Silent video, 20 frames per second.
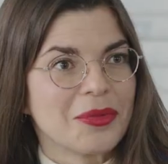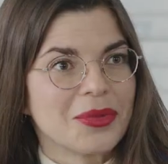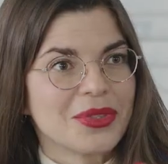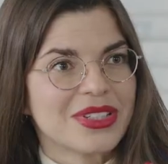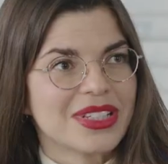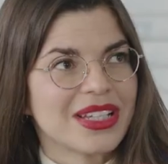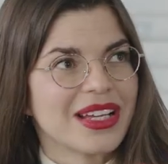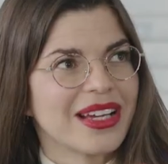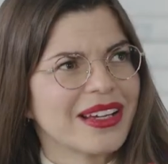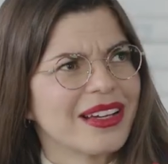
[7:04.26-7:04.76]

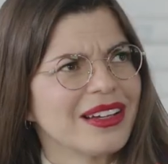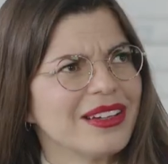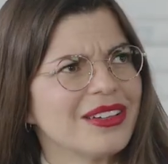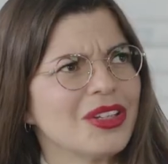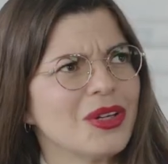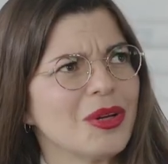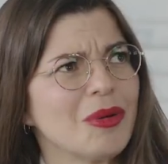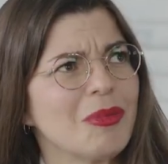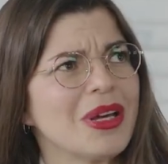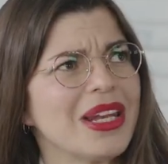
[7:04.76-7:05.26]
was like, oh
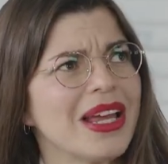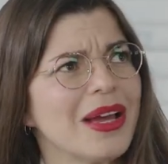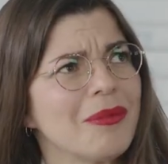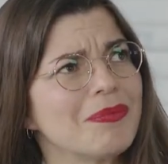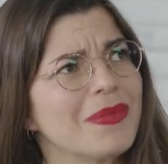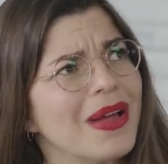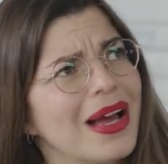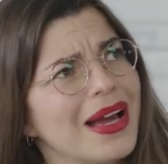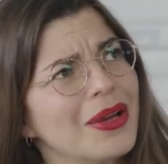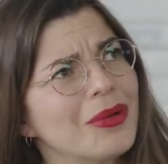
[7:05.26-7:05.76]
no, but
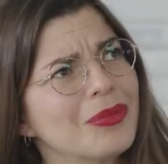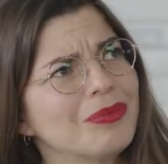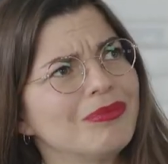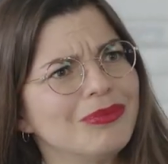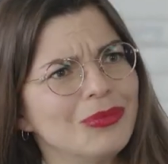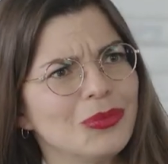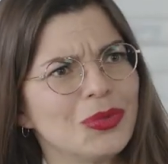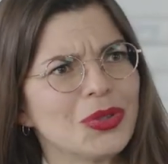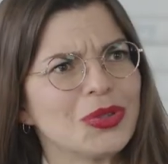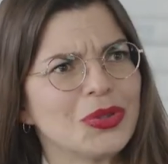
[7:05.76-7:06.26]
I
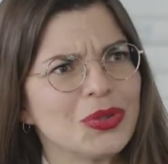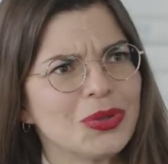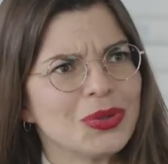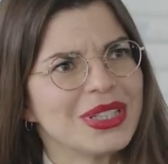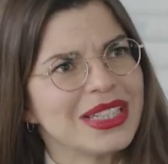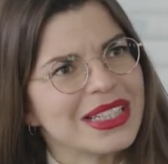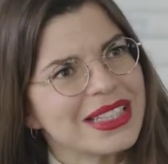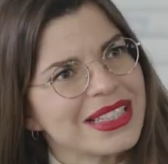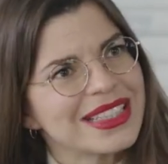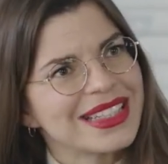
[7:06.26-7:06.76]
want to do
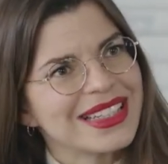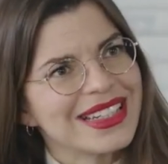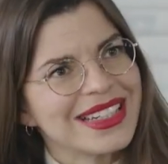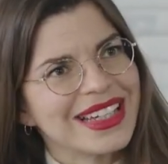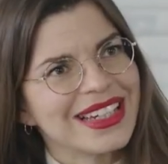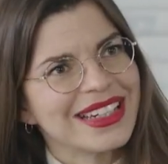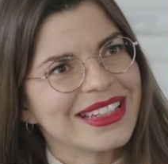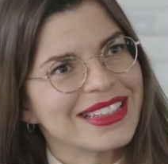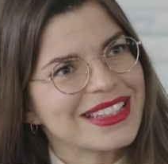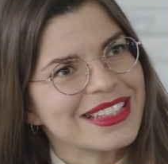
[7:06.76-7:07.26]
this thing
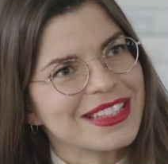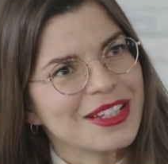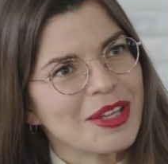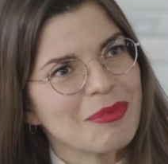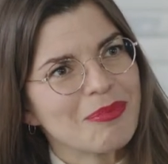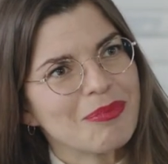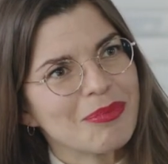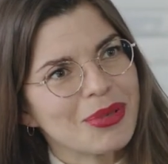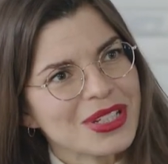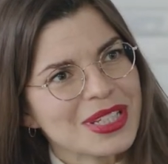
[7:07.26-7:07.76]
and it's
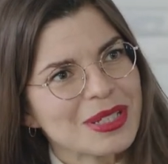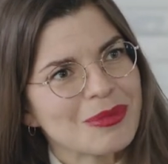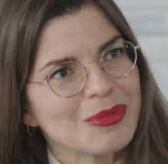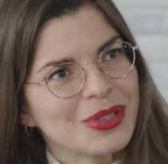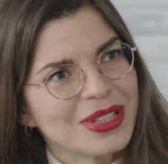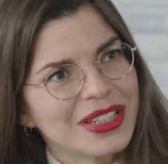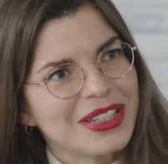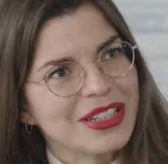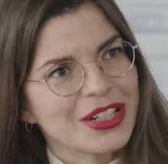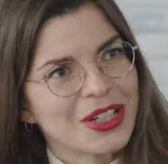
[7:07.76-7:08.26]
not
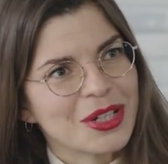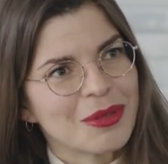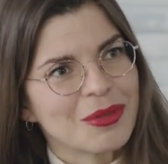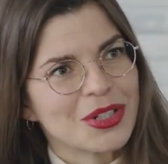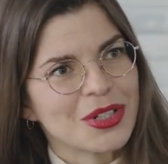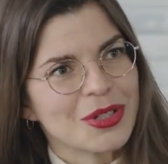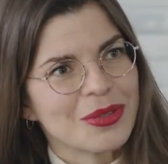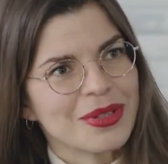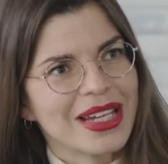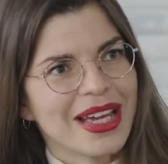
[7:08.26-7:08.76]
possible in
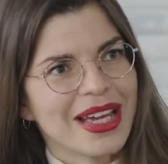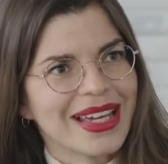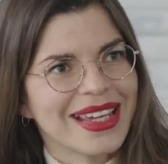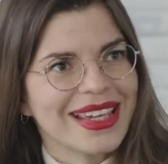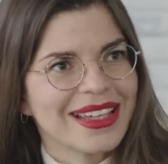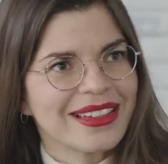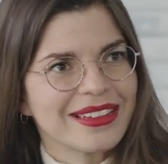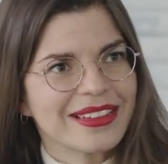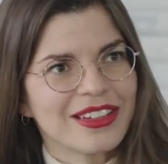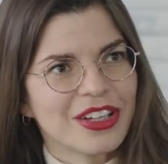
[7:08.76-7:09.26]
documentary. I
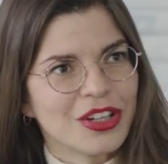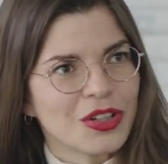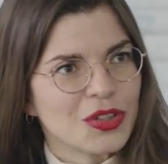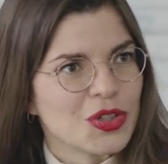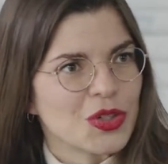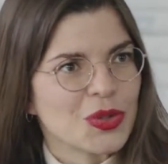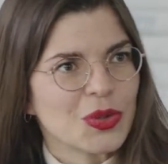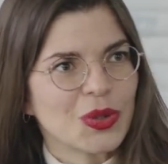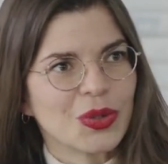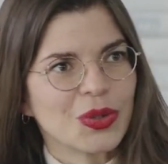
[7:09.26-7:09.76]
can't
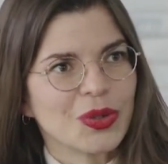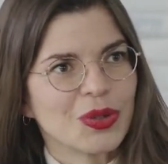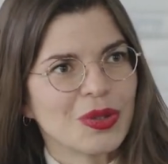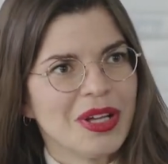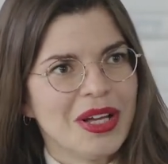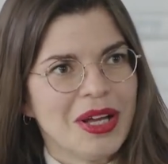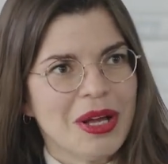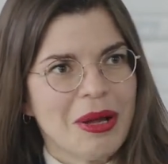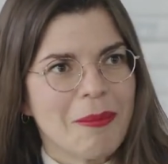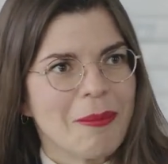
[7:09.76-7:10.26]
control
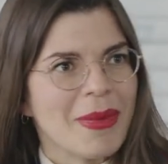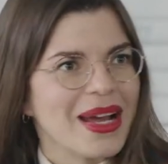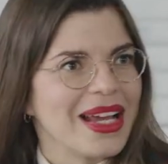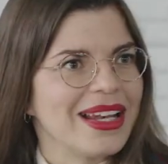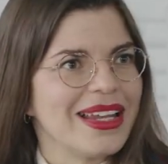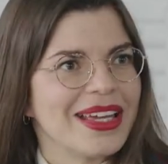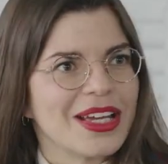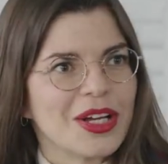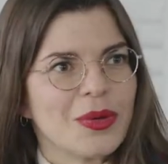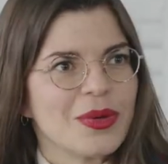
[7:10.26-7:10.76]
my
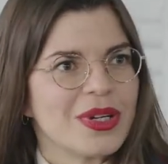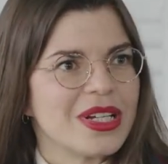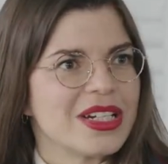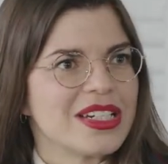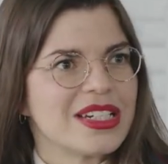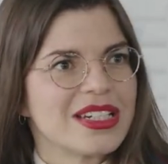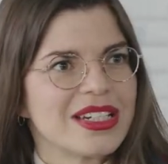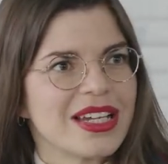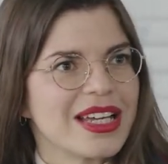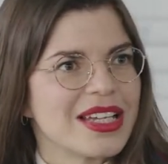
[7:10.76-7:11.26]

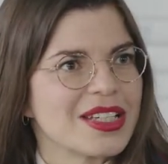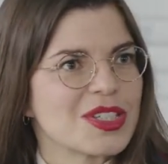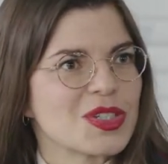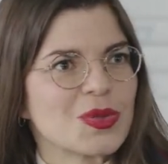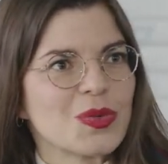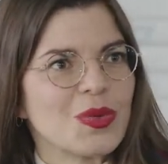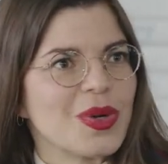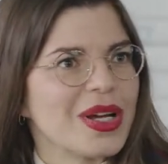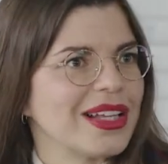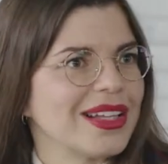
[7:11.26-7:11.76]
language as
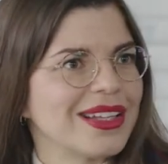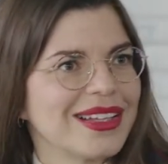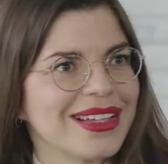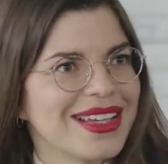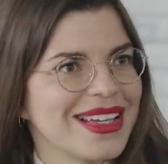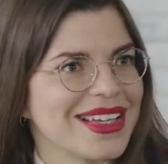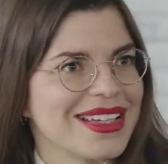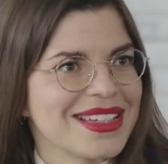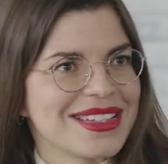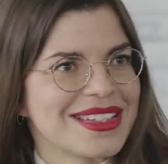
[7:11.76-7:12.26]
well
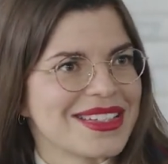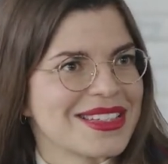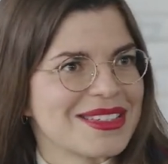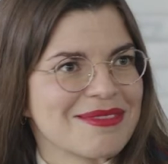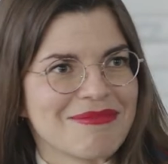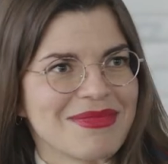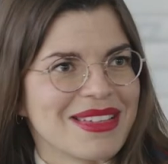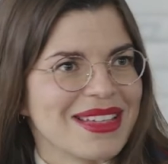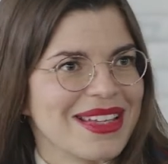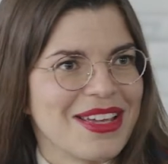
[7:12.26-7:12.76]
as
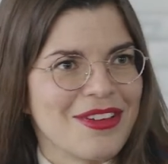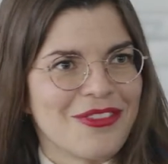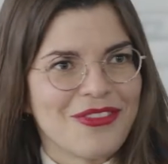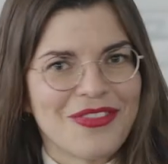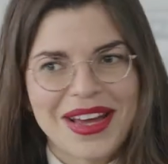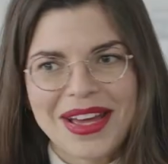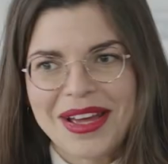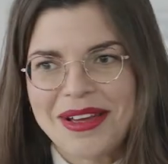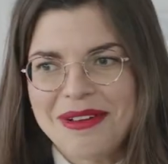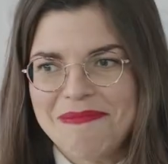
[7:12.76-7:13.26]
if
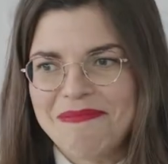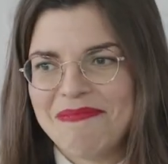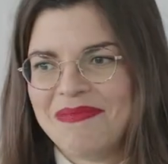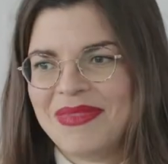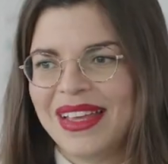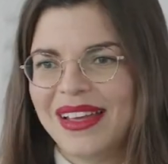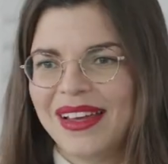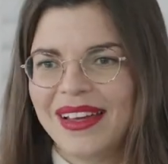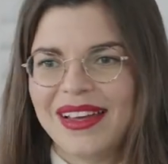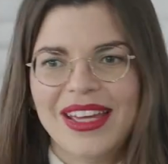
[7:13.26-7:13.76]

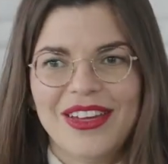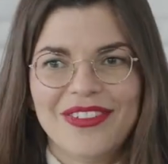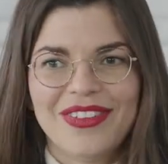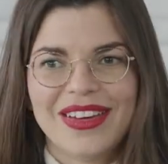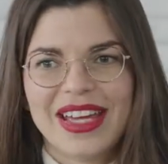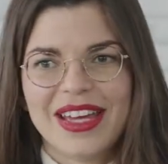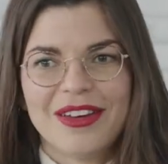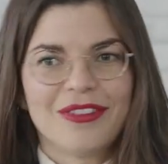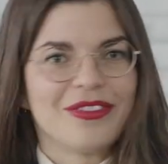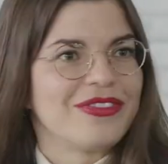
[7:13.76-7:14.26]

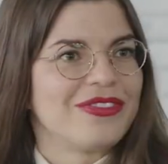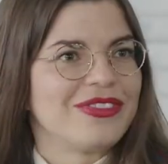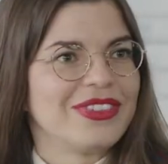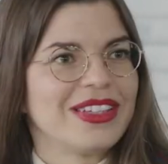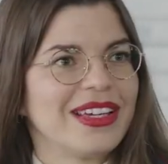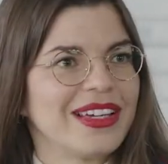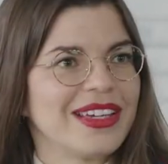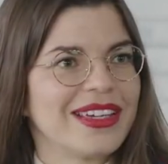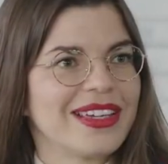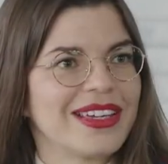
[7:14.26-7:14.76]
I have
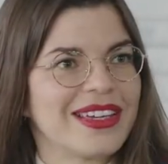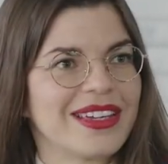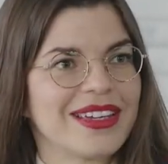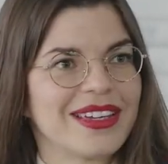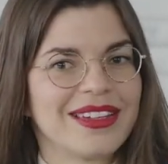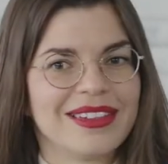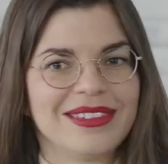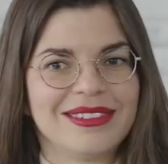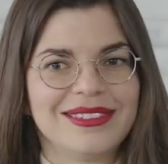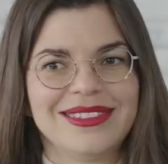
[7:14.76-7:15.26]
like
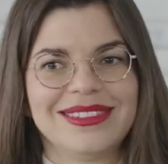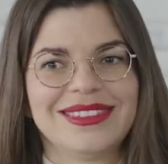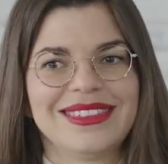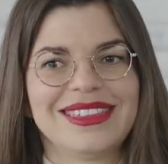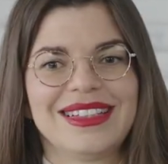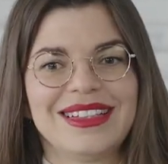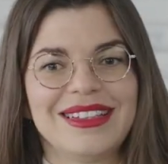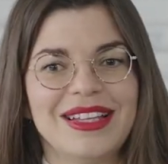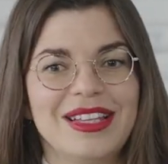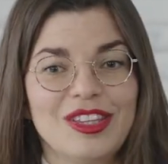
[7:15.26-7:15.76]

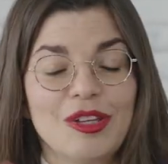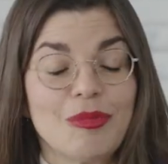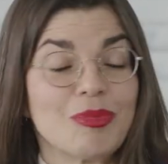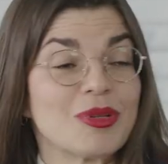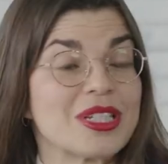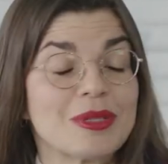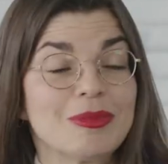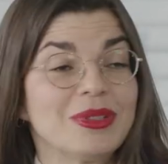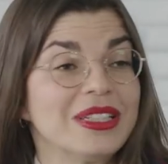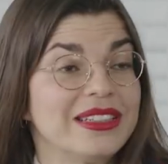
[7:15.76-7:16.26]
the
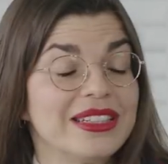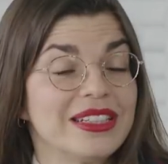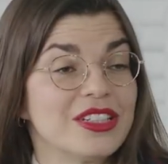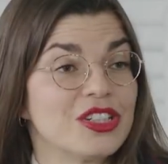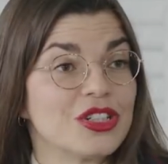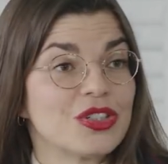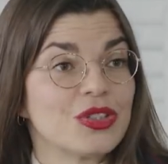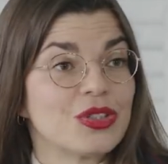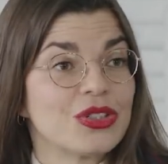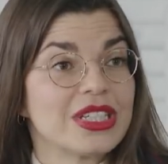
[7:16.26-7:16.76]
possibility
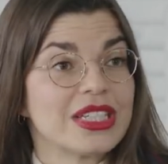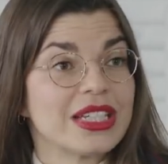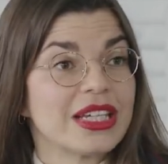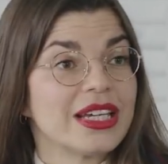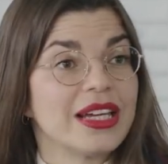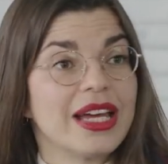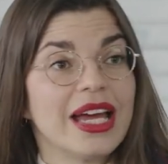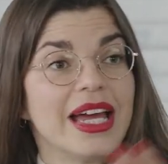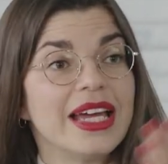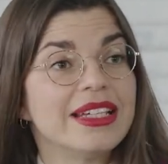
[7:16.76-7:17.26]
just to
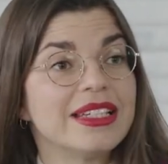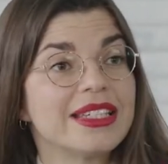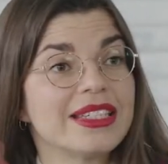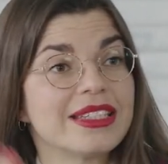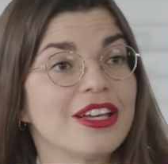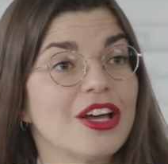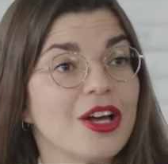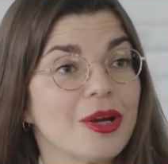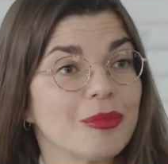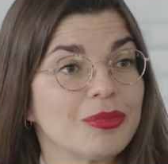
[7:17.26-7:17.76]
say, hey,
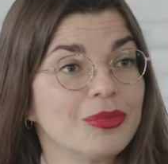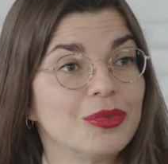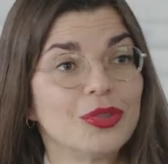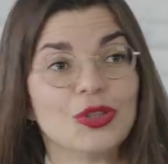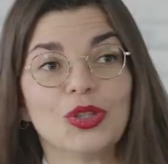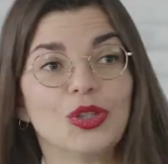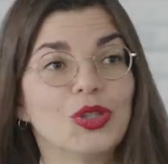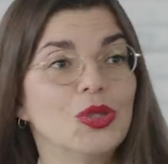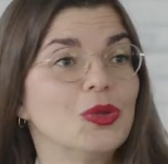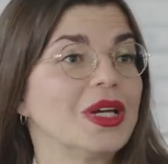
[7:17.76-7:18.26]
stop,
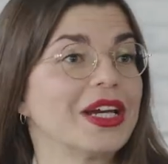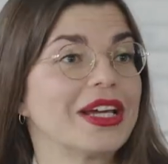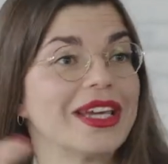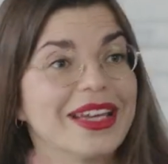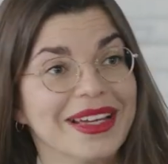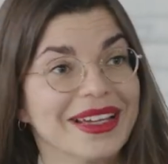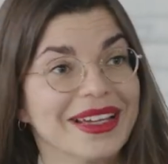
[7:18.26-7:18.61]
do it again.